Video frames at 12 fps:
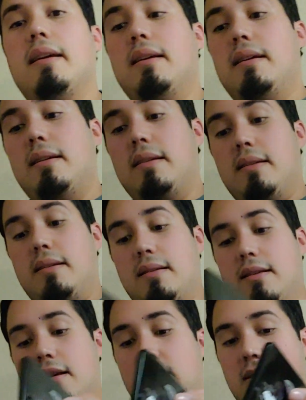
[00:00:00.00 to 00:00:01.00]
Now let's
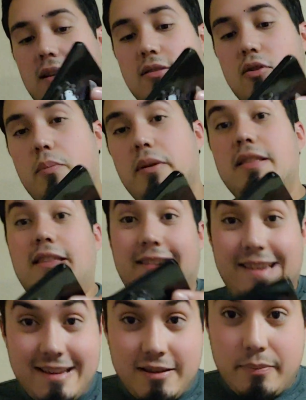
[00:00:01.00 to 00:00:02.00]
open this
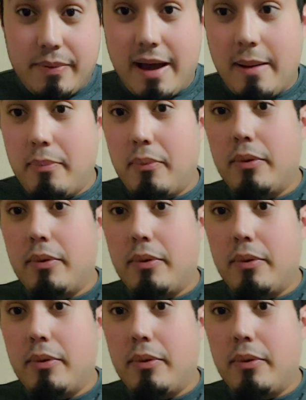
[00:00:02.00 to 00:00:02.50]
bad boy up